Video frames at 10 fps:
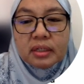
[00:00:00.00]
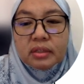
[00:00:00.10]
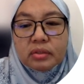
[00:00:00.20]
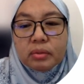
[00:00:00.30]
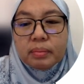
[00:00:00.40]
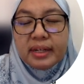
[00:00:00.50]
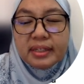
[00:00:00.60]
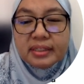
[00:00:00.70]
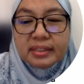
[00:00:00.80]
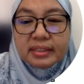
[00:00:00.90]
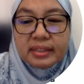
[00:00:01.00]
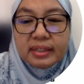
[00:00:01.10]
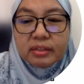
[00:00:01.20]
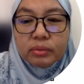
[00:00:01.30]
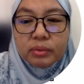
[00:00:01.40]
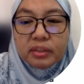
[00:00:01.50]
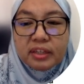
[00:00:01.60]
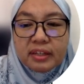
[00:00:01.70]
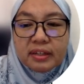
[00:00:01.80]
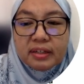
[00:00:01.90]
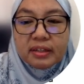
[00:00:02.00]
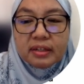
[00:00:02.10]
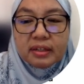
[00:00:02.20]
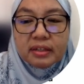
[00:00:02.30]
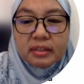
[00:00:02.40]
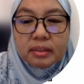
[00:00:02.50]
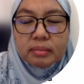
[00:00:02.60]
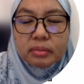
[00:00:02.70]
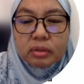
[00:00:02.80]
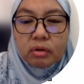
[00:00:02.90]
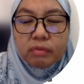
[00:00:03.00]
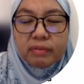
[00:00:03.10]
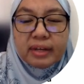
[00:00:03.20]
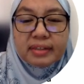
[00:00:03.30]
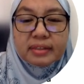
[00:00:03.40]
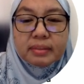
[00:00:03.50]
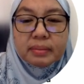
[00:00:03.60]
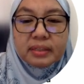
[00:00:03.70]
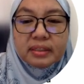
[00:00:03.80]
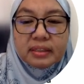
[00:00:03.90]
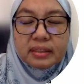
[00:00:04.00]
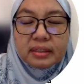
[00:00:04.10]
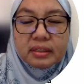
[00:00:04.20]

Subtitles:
So, managers need to think in terms of flexibility.